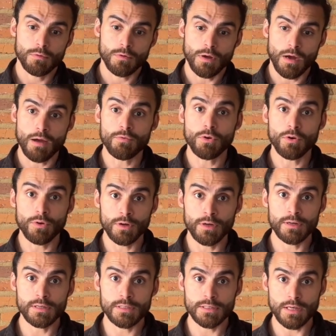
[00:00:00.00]
I've already
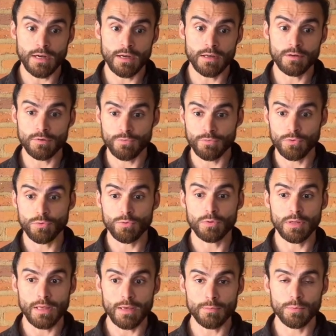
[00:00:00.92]
designed a few
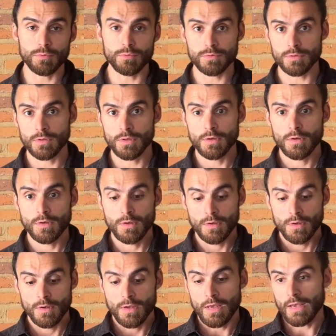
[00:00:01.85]
labels,
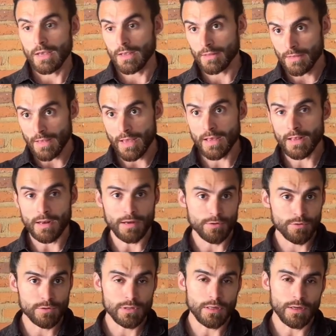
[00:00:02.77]
and that I
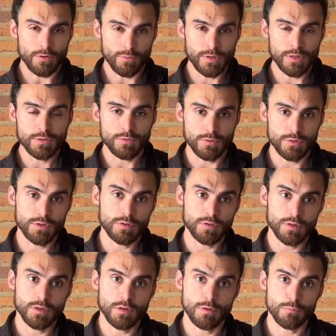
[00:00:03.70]
use a lot of resources on
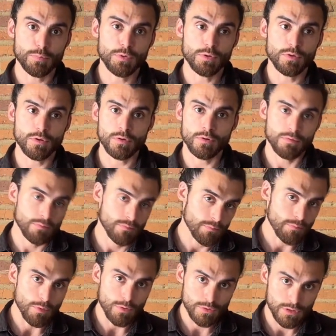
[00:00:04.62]
the computer,
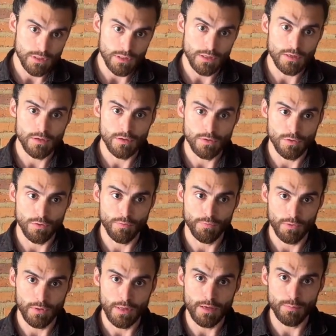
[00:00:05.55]
mostly, you know,
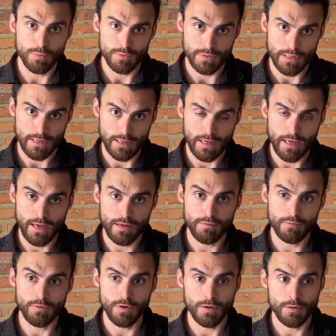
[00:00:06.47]
for labels like
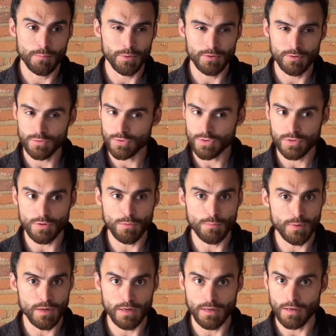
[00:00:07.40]
Canva, but there's so
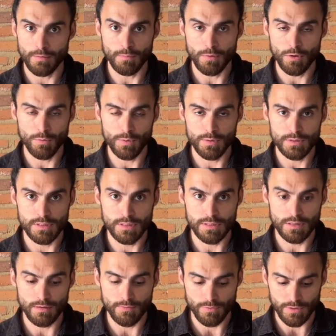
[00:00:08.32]
many. I'm always
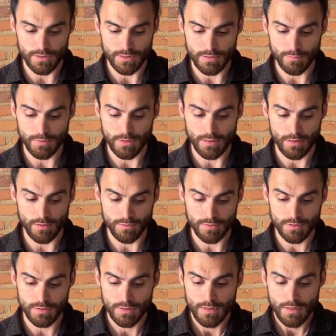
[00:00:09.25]
discovering something
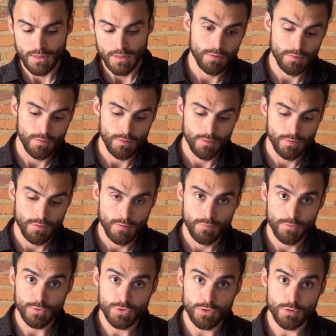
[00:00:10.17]
else.
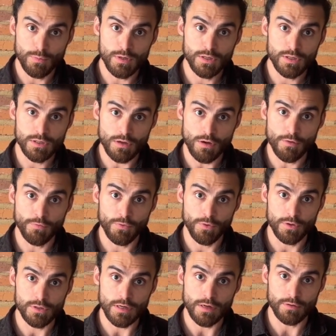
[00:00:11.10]
There's so many
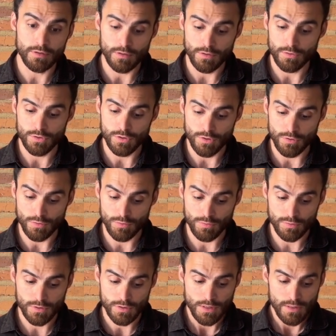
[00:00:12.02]
softwares out there to
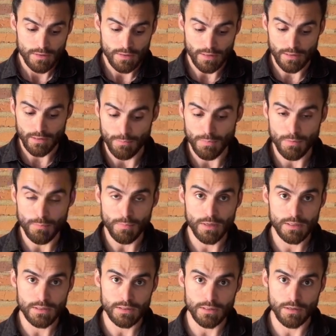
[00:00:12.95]
use that be
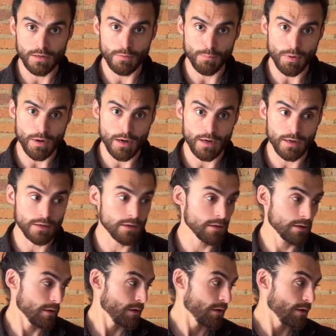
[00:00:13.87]
mixed and combined
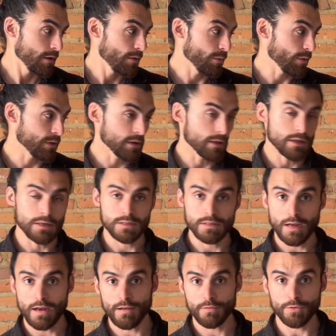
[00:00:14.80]
with these.
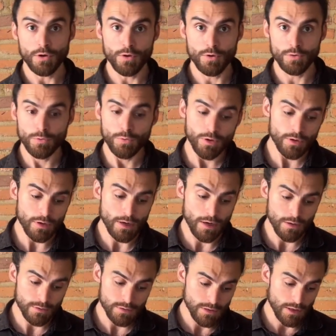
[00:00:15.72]
I have the hardware
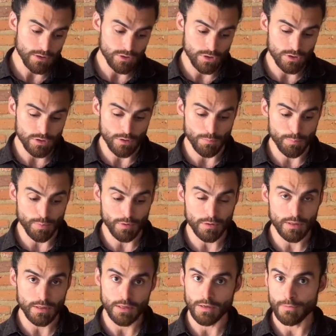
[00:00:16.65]
now to actually start
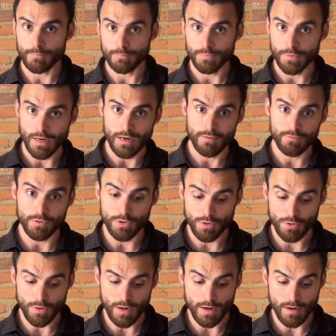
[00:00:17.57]
building it. I have the
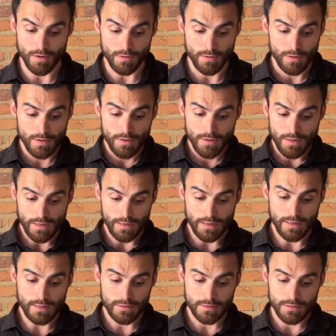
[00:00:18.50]
know-how, and
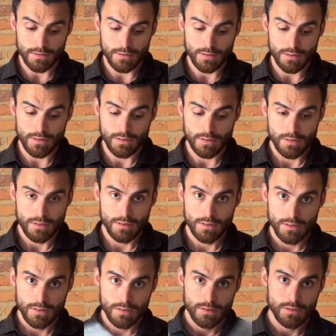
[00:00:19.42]
next,
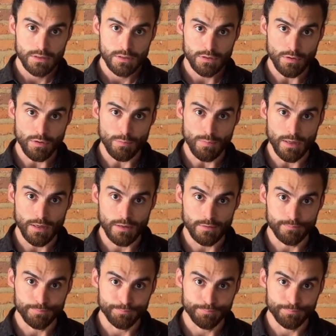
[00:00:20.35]
start making.